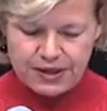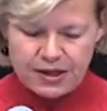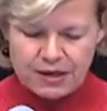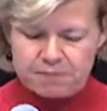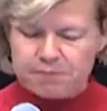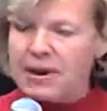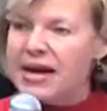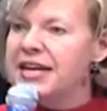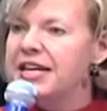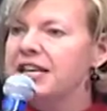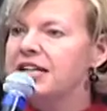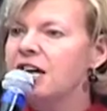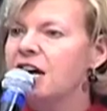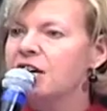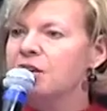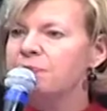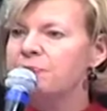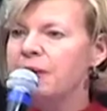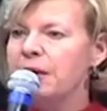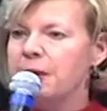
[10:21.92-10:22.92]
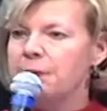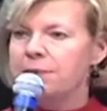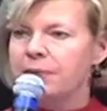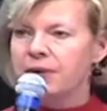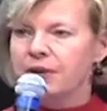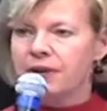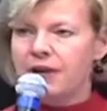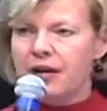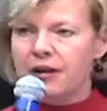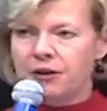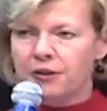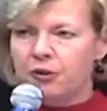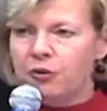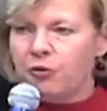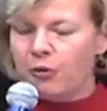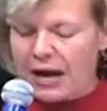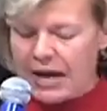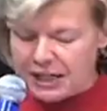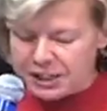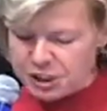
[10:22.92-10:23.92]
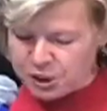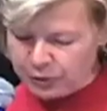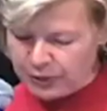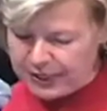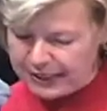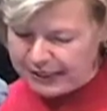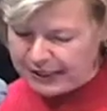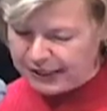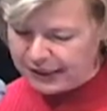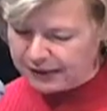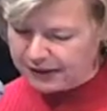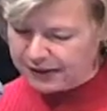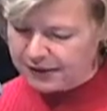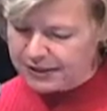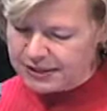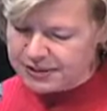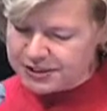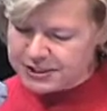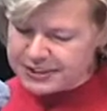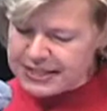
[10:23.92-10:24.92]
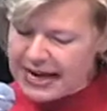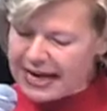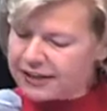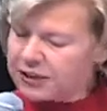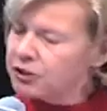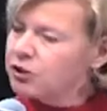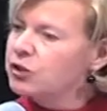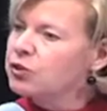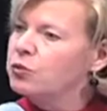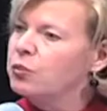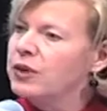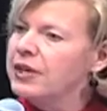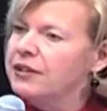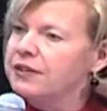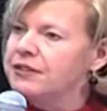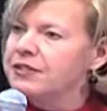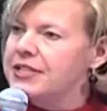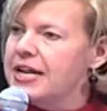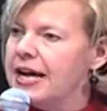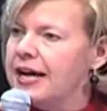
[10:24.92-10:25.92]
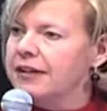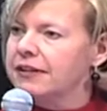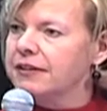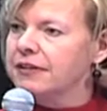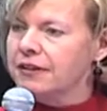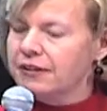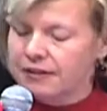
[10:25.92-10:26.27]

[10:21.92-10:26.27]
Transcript: Many young people are graduating saddled with debt